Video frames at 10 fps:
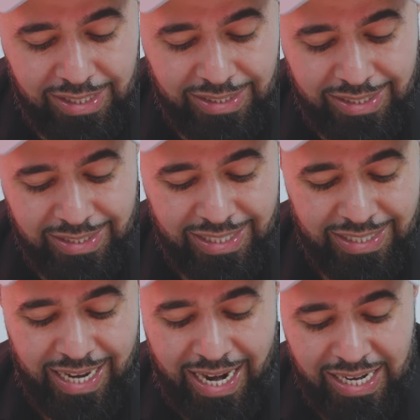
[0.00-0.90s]
distance
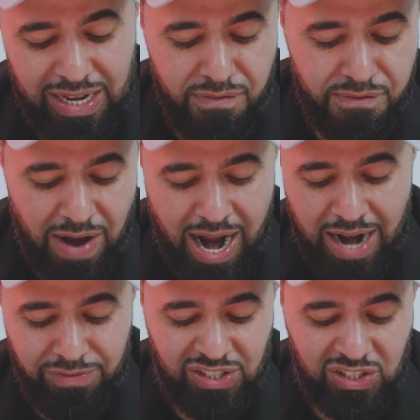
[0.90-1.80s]
is
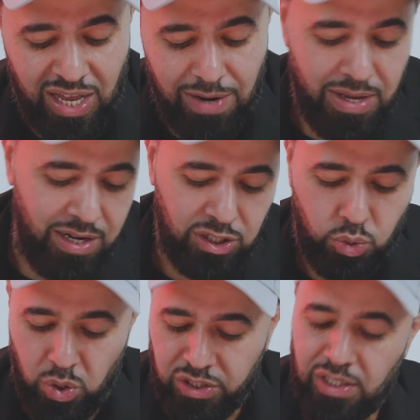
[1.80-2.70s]
85
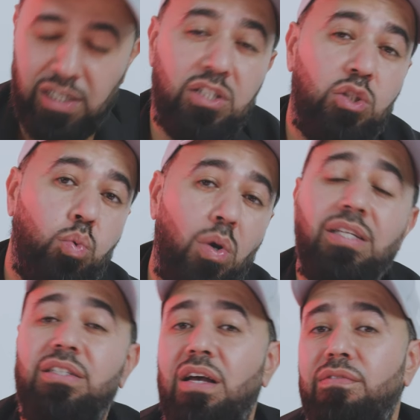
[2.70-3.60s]
centimeters, which is
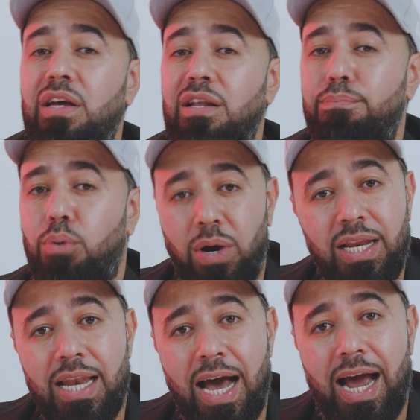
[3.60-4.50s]

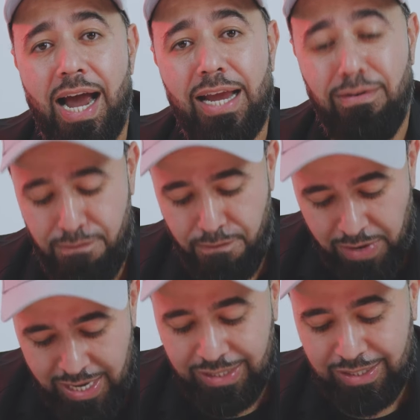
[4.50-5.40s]
27.9
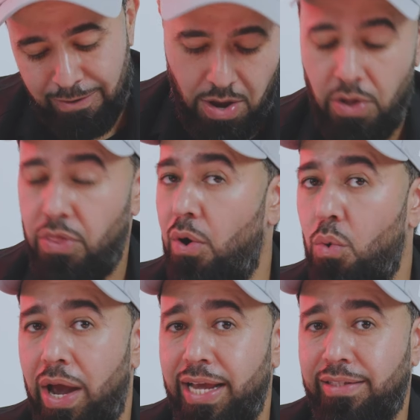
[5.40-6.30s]
feet. The
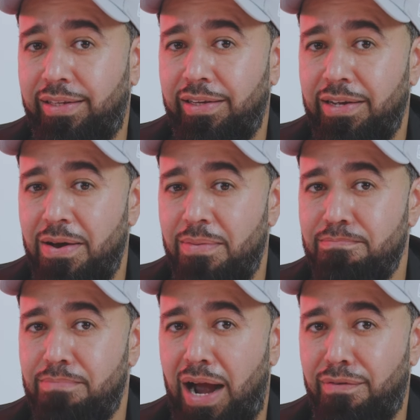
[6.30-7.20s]
weight,
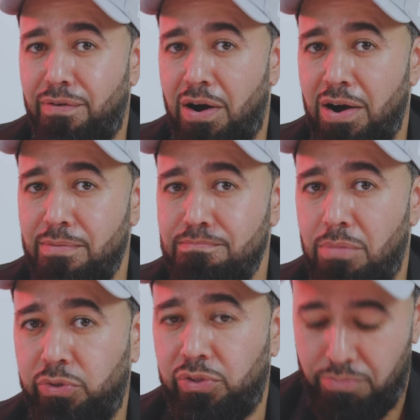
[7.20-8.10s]
by far
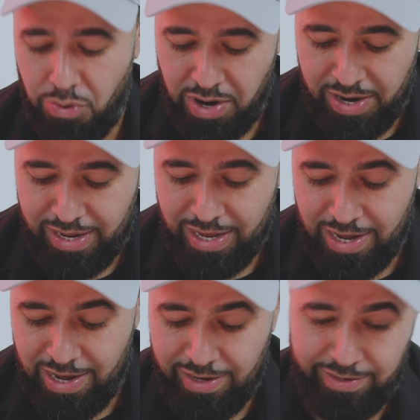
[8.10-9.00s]
most important,
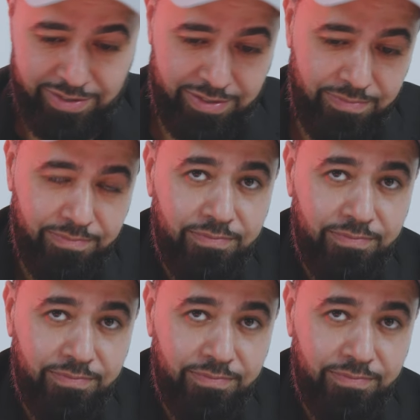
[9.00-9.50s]
is